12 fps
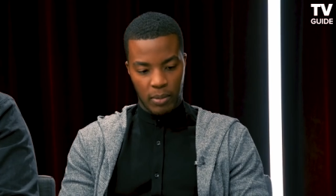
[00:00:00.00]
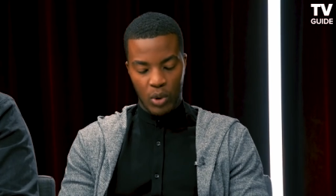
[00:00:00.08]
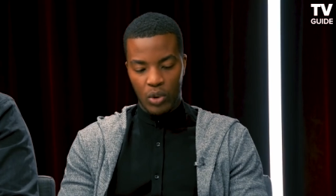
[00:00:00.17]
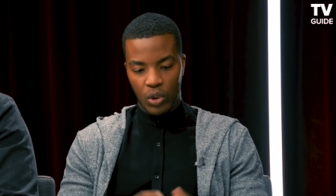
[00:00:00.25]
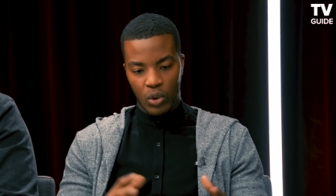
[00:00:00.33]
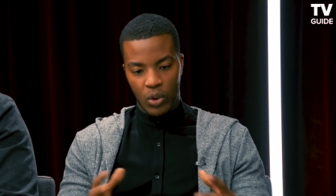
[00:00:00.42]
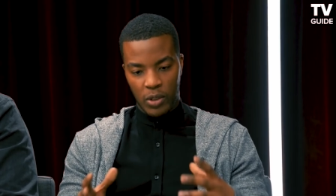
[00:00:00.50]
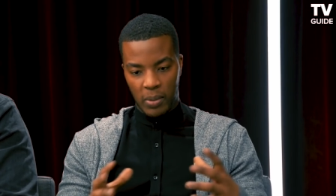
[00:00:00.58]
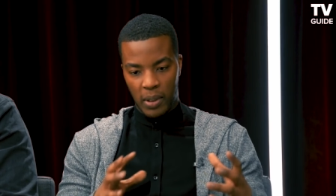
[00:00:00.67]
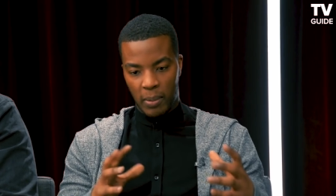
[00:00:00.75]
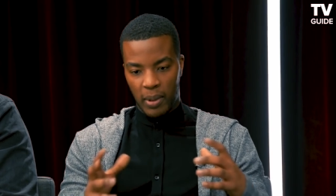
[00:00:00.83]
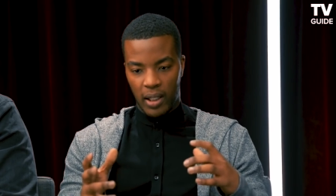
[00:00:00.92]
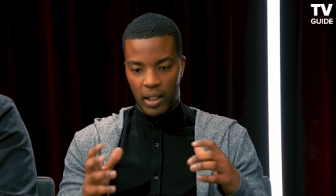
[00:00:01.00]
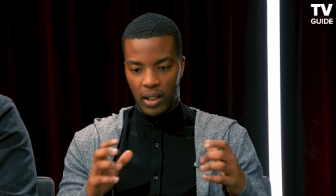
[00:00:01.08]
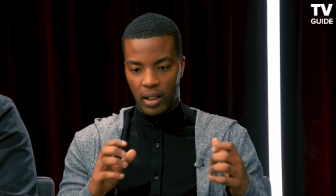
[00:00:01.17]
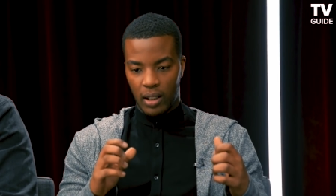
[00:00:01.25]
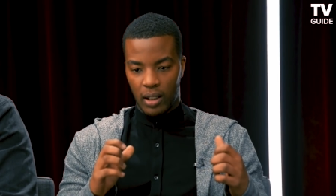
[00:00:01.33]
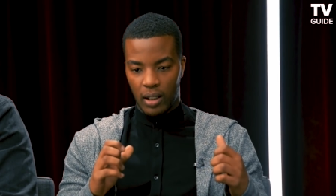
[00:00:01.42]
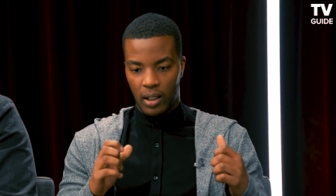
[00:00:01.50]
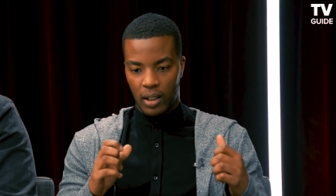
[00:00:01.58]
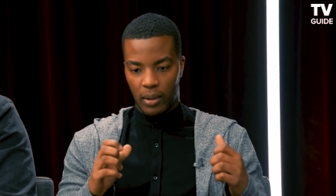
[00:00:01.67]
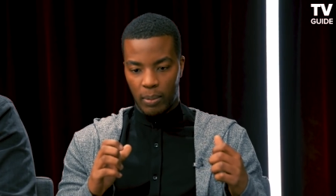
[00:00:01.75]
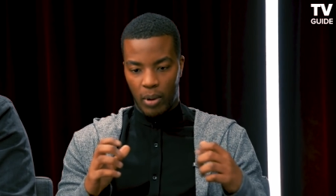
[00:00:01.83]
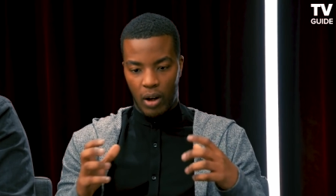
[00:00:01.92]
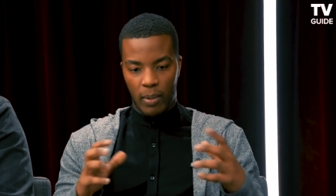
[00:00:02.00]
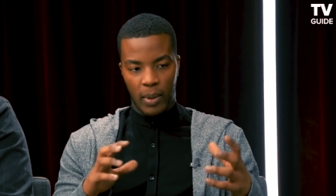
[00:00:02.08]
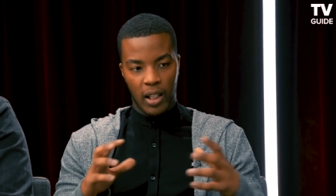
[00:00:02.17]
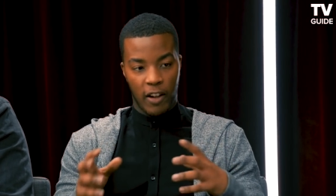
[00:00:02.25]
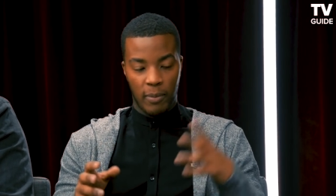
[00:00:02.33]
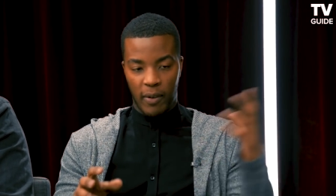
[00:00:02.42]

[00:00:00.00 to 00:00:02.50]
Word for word: Music's always been a big part of my life.